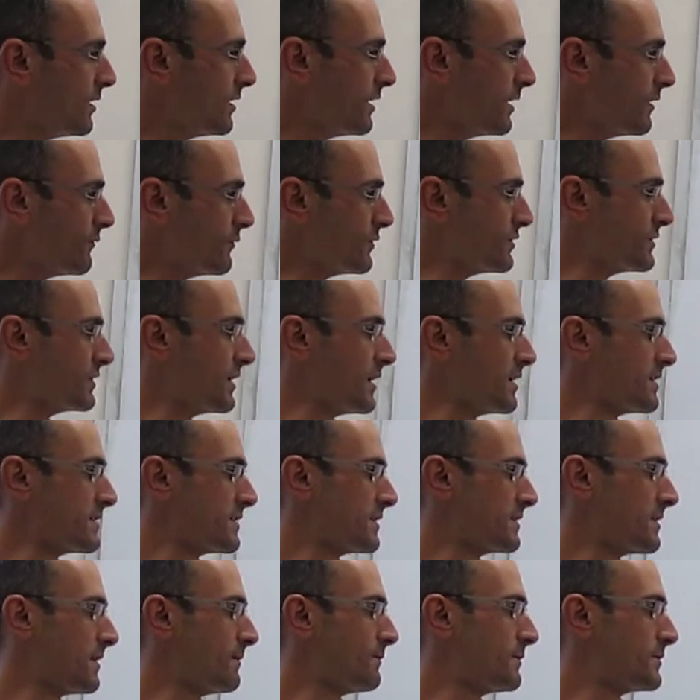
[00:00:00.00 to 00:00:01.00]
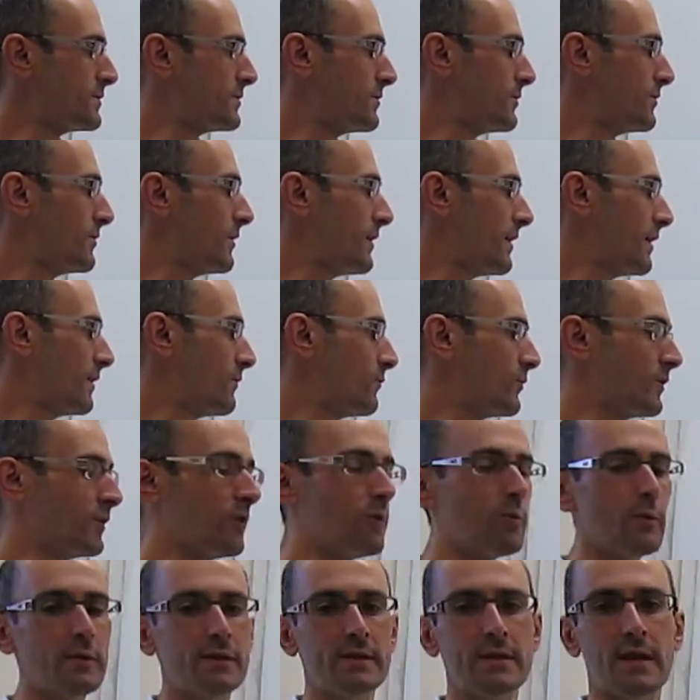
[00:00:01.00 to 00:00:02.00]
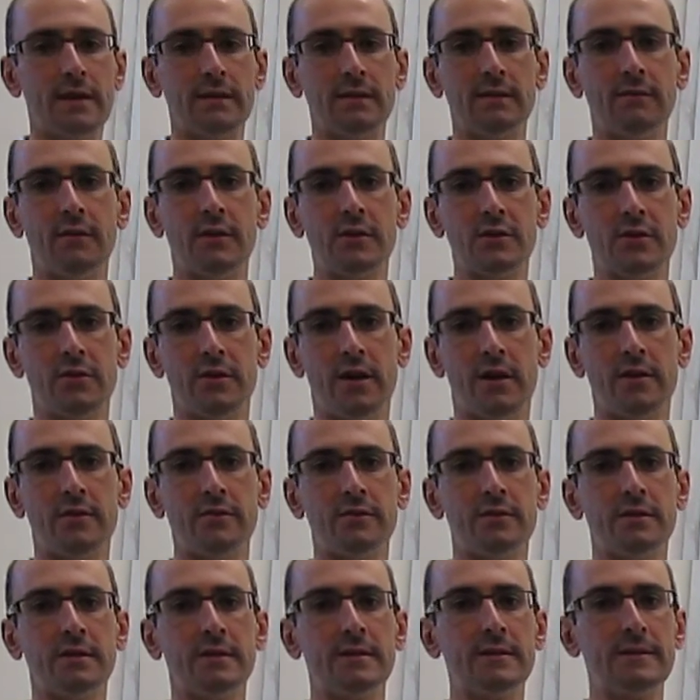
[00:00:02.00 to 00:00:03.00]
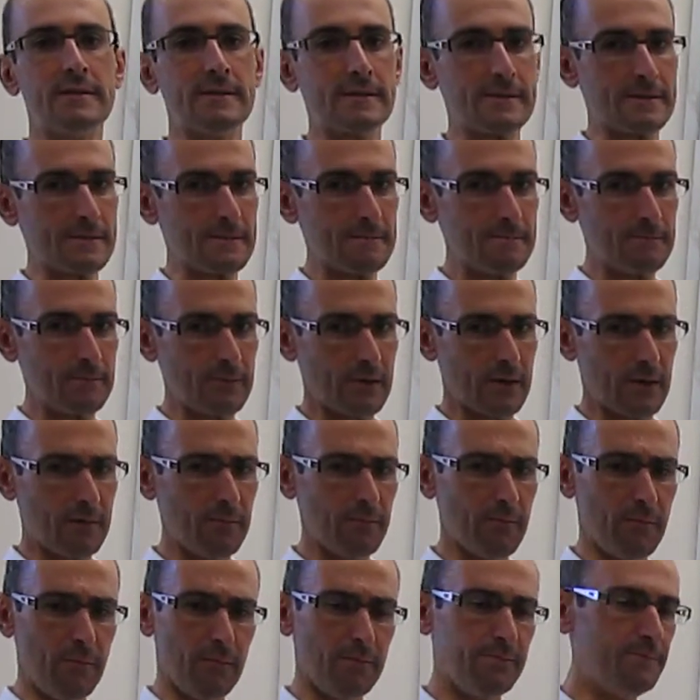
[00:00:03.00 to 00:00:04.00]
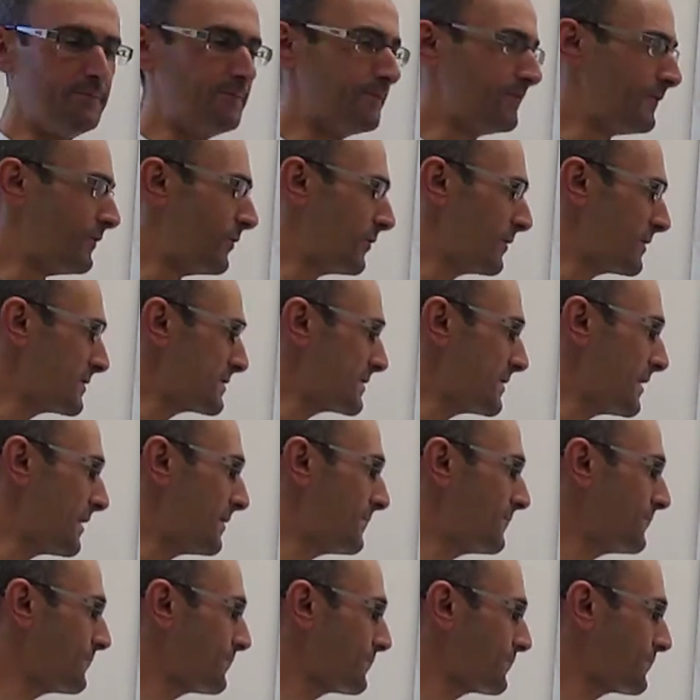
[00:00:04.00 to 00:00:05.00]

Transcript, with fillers: if we change the temperature and we know what the activation energy is. Okay, Notice that